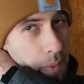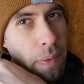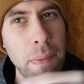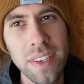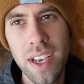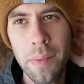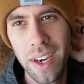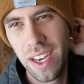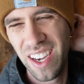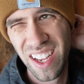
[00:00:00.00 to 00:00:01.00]
Baby's
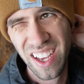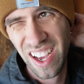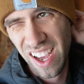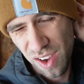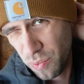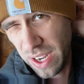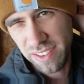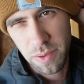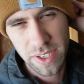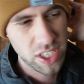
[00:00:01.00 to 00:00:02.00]
coming and we
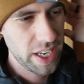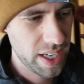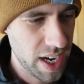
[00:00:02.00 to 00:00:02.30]
have too much to get